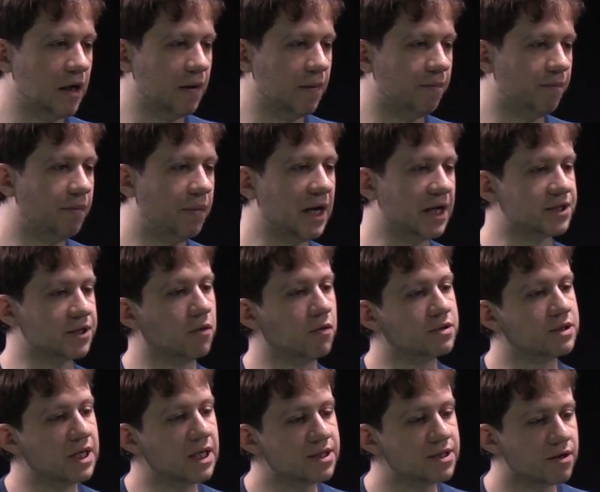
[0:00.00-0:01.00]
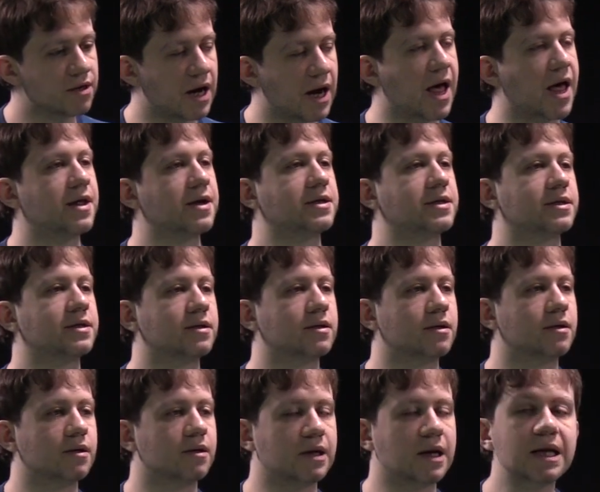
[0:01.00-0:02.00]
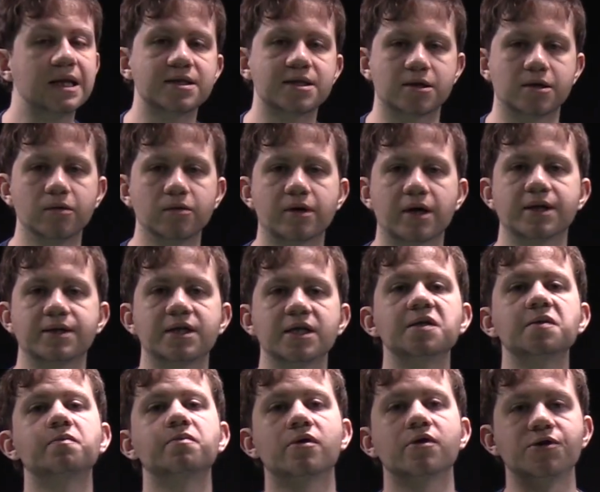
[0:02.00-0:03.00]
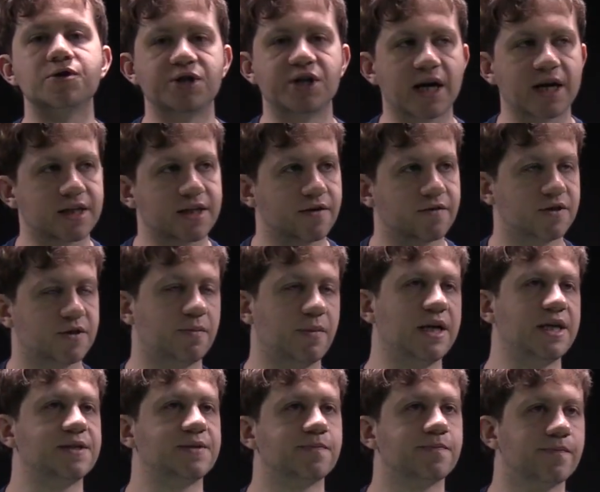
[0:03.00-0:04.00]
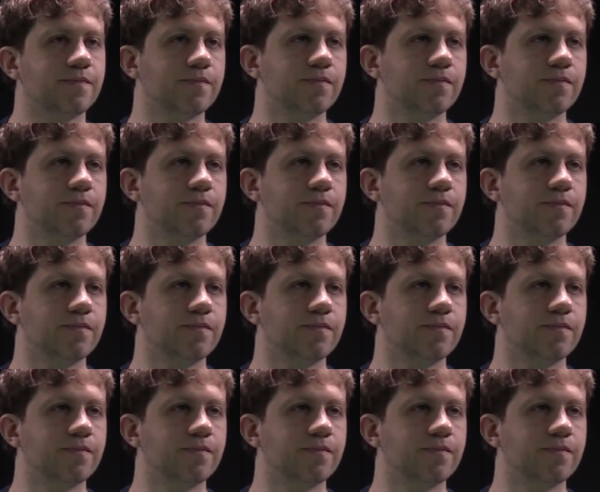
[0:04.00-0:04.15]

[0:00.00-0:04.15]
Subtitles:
But on the other hand, let's look at this projective space.